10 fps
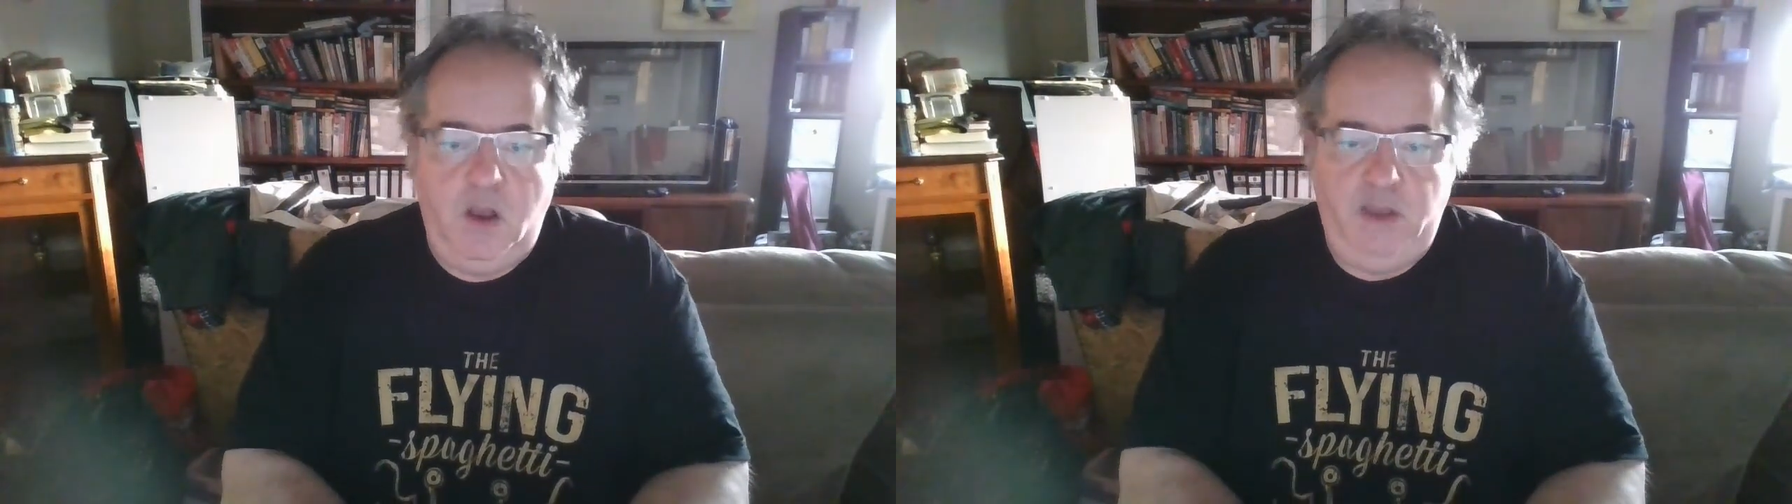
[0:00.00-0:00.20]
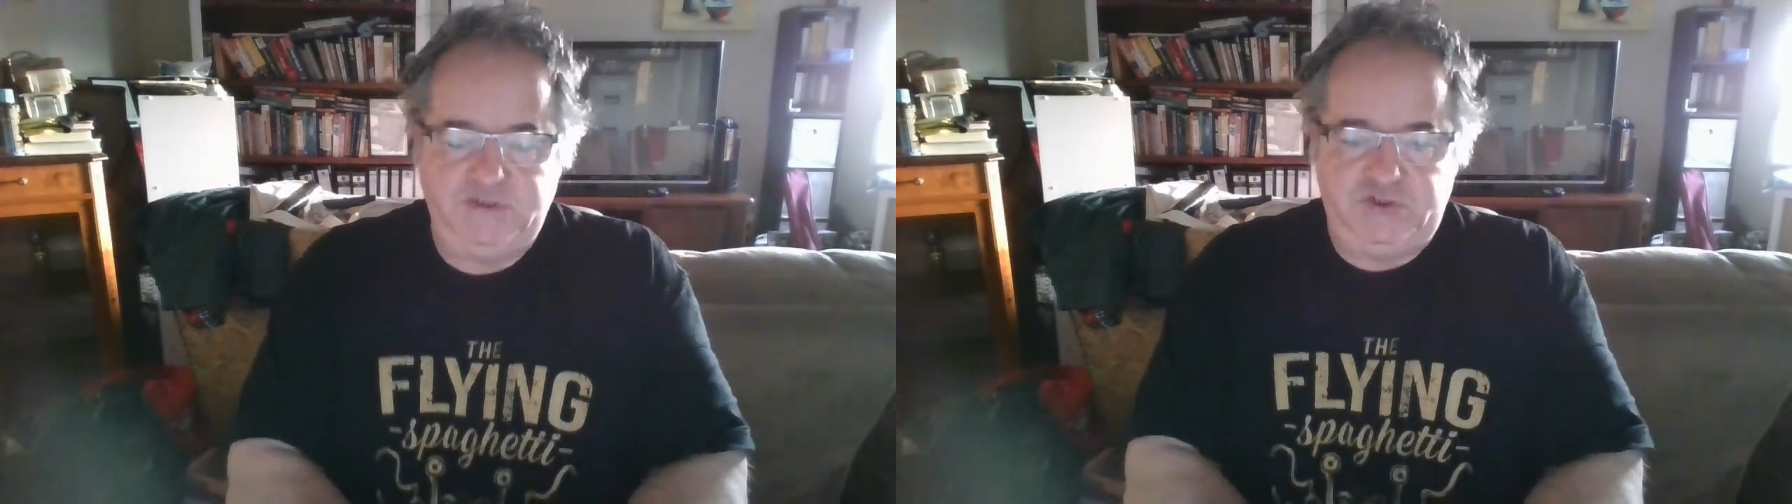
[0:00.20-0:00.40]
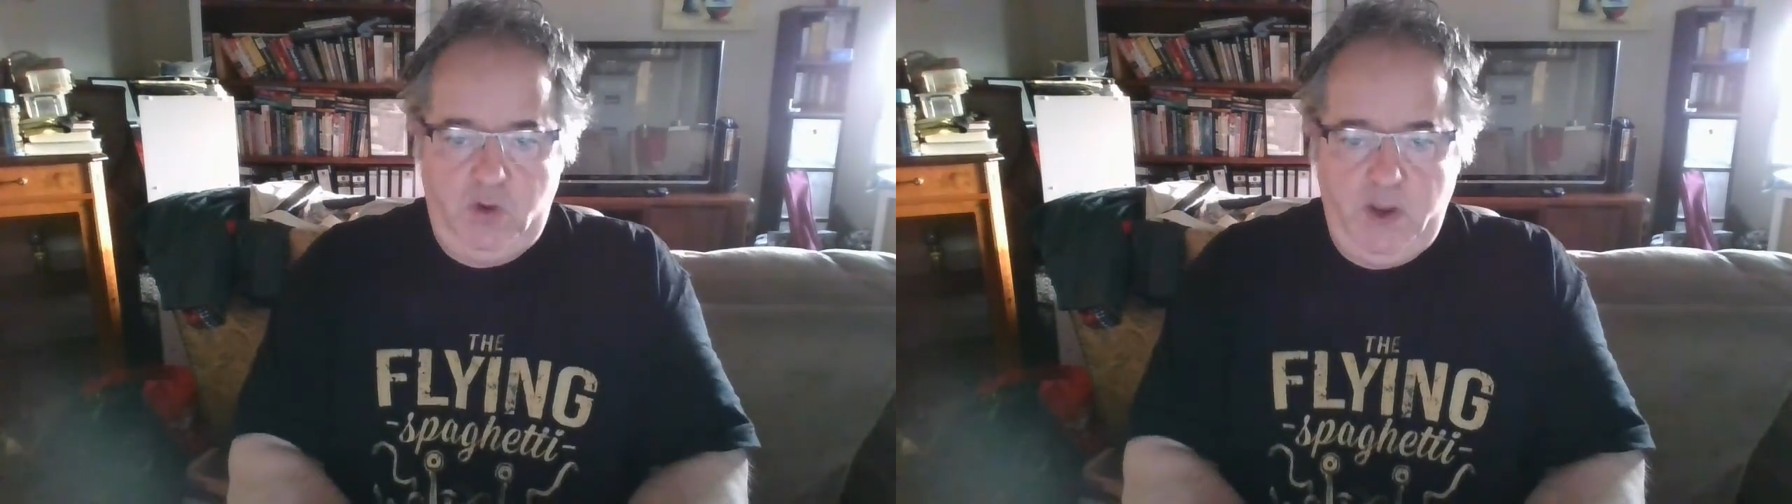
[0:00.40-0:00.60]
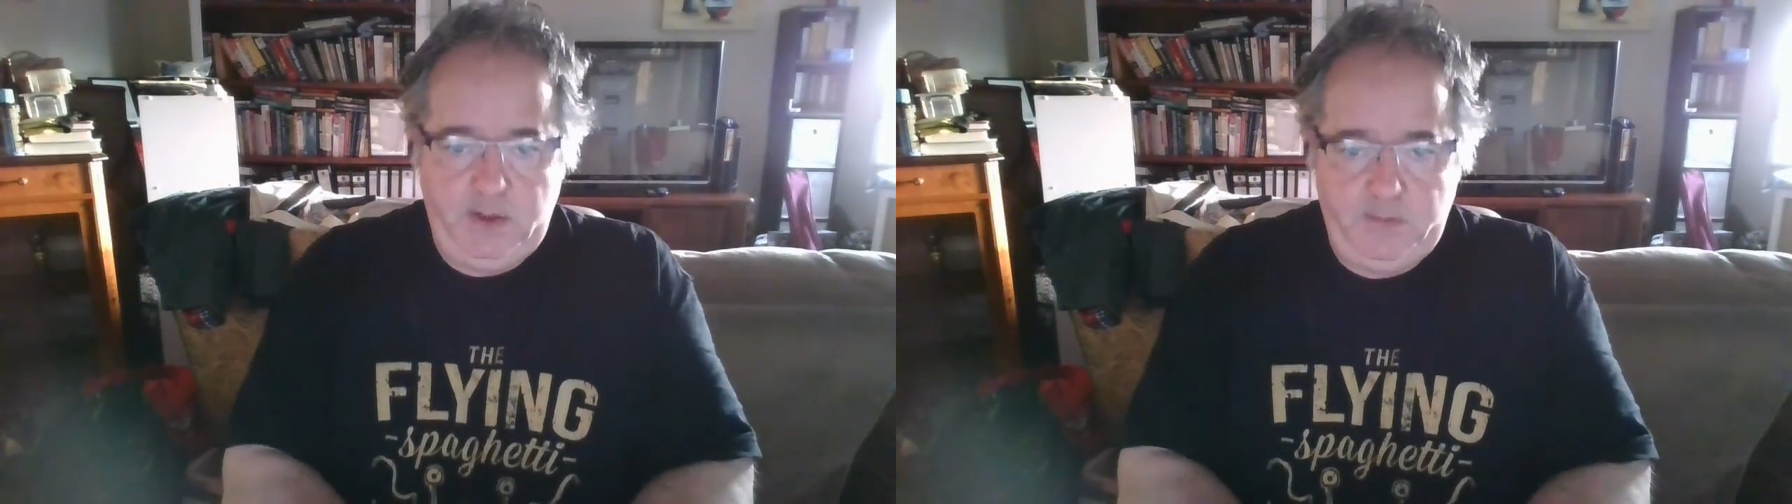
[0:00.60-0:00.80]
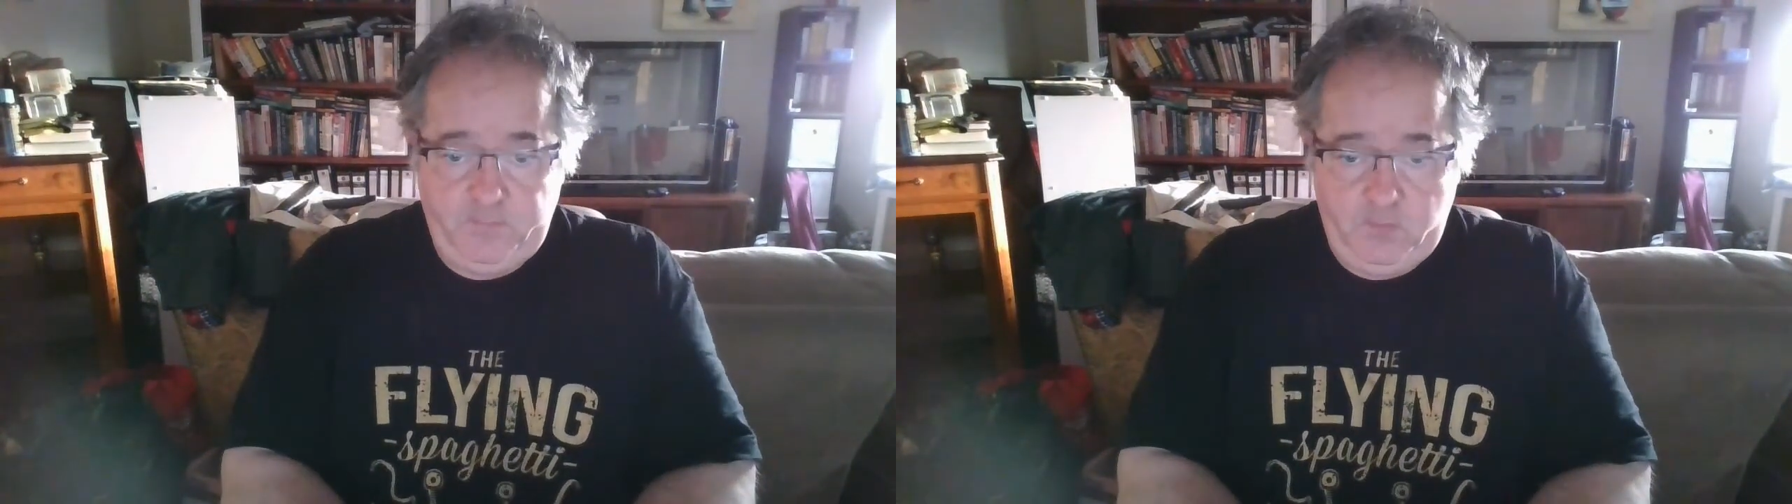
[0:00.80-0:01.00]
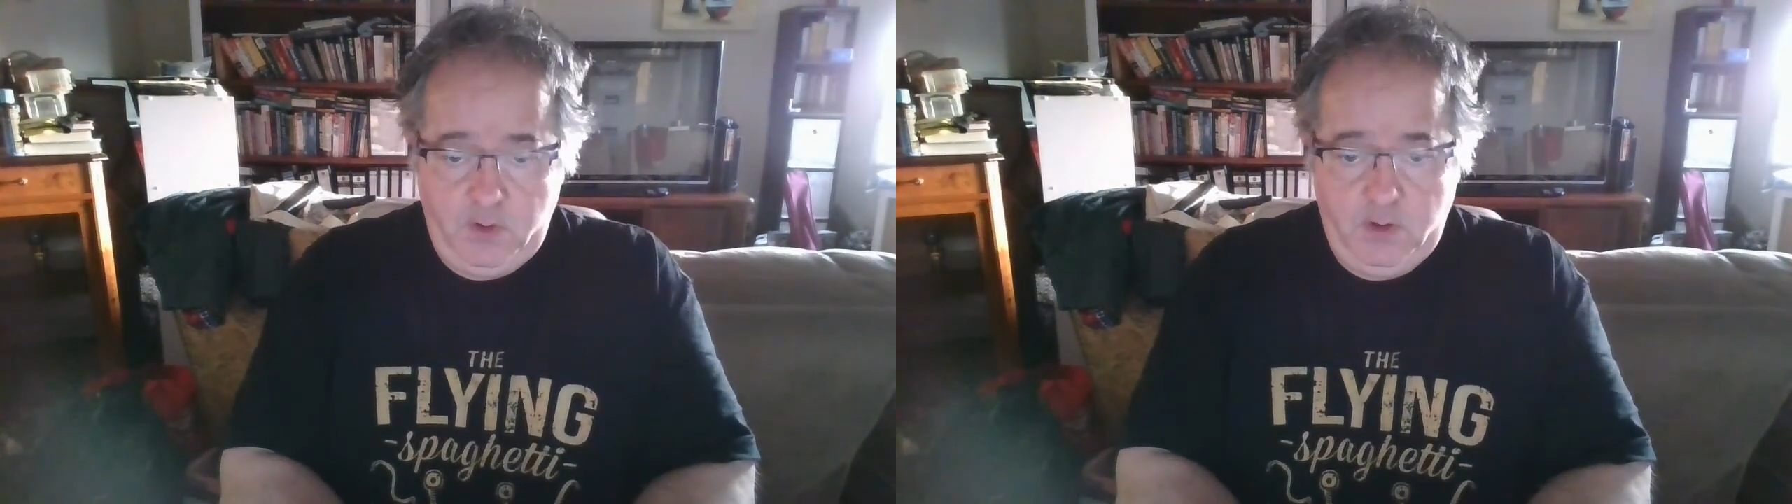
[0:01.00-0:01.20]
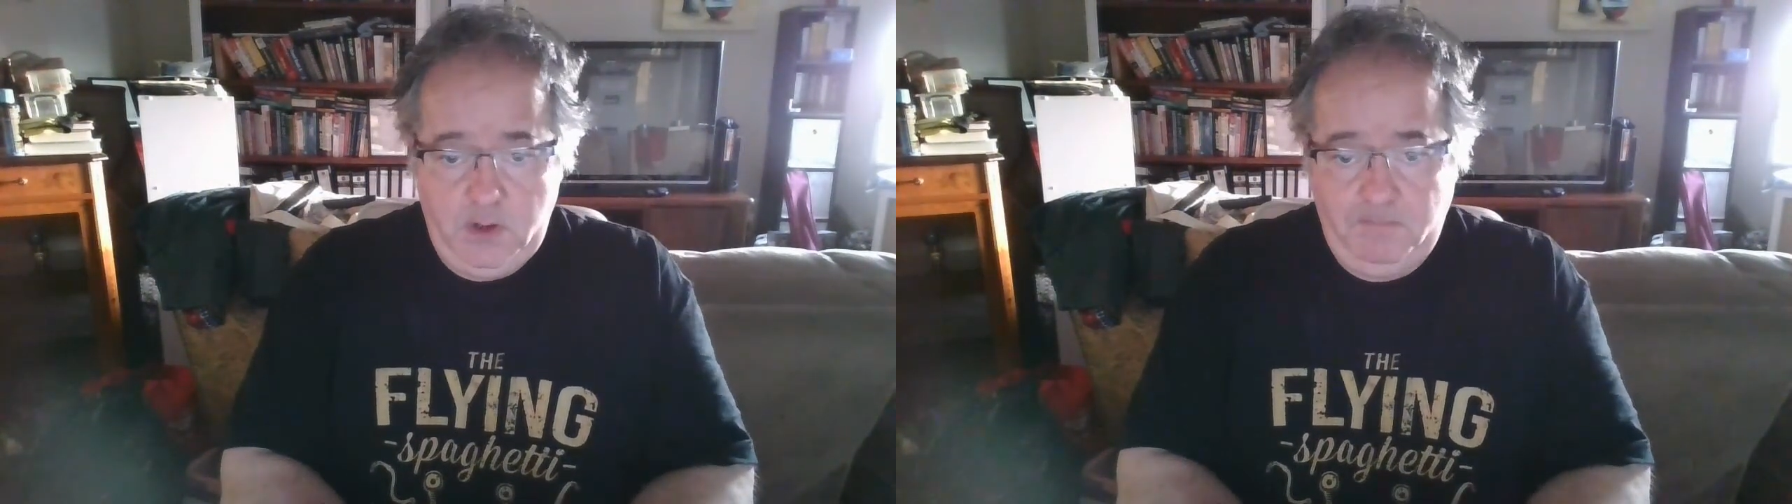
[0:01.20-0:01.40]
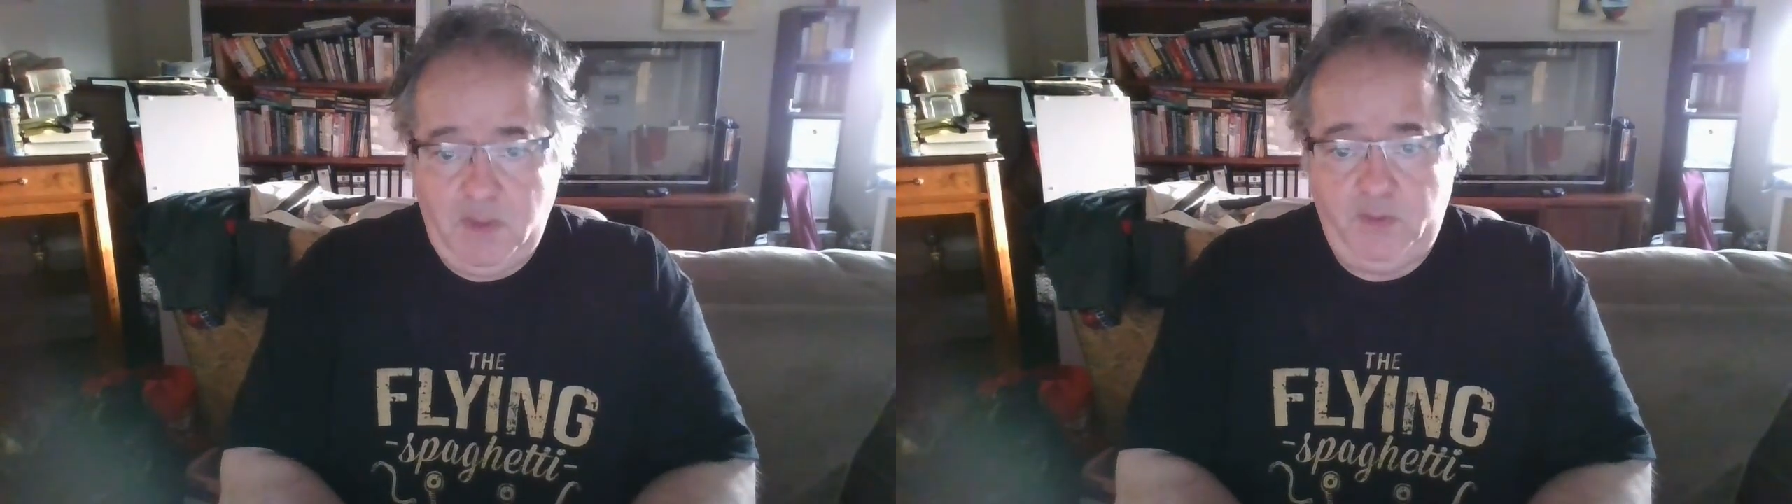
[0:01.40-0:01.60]
I tried it for
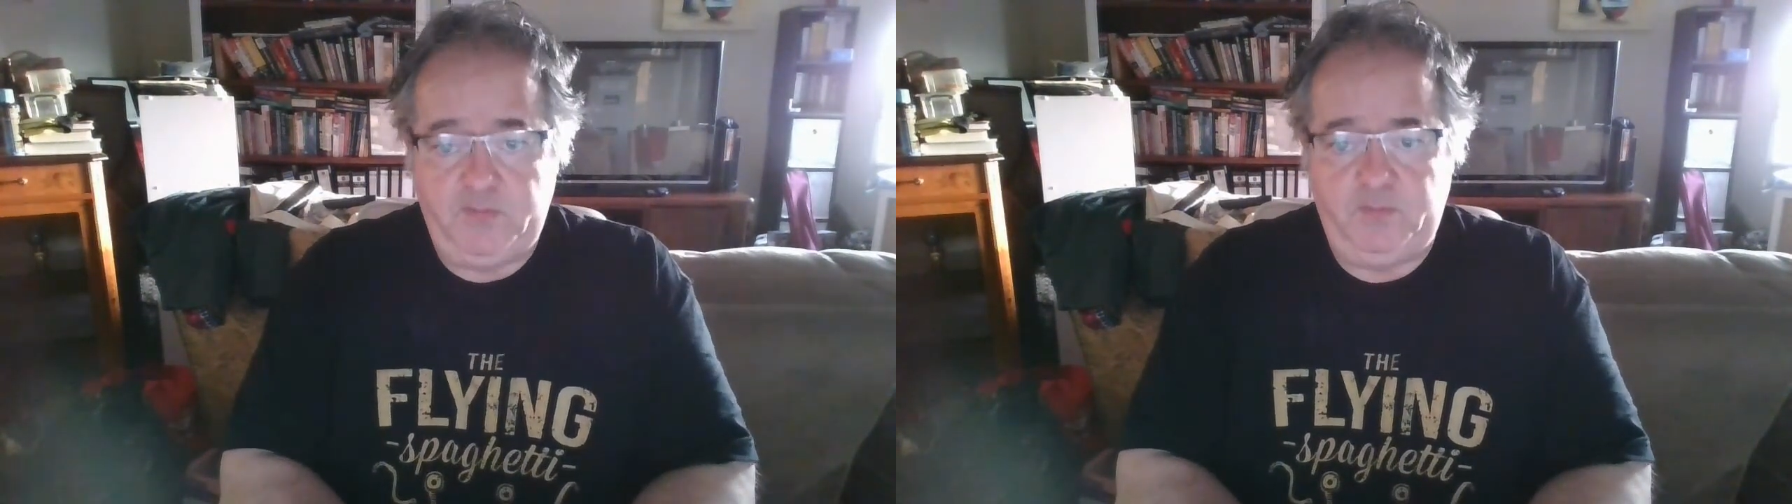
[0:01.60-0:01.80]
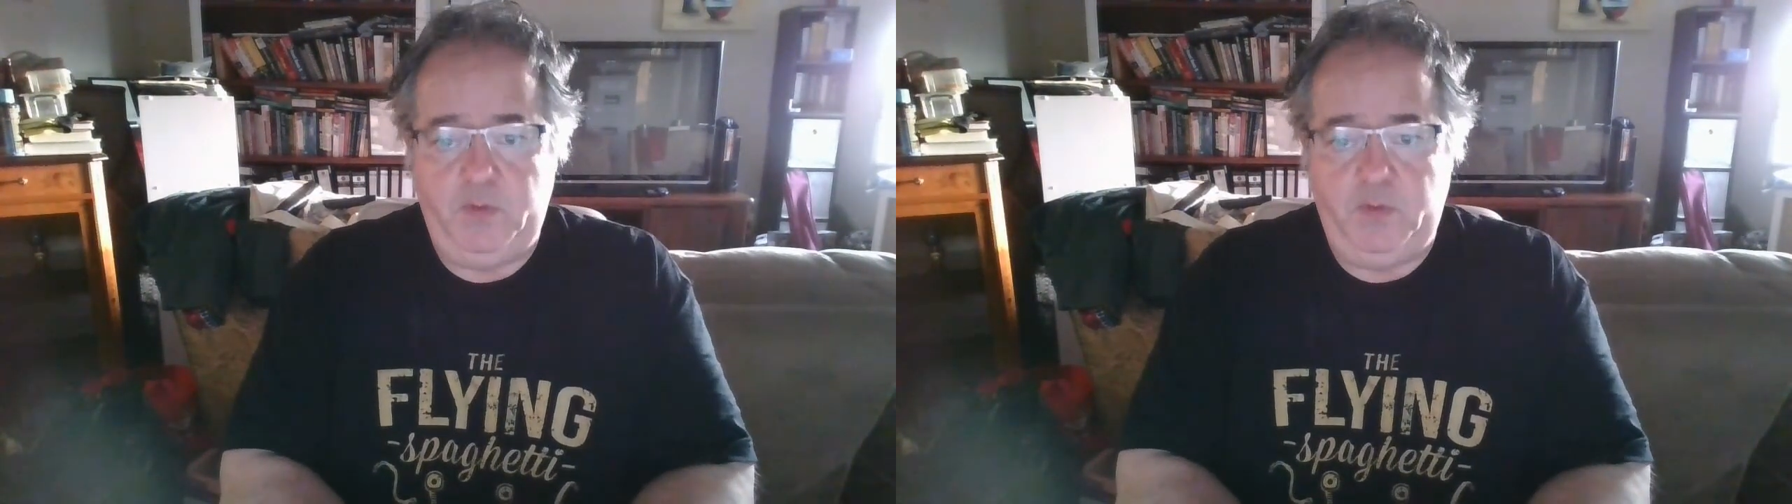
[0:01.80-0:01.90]
a month,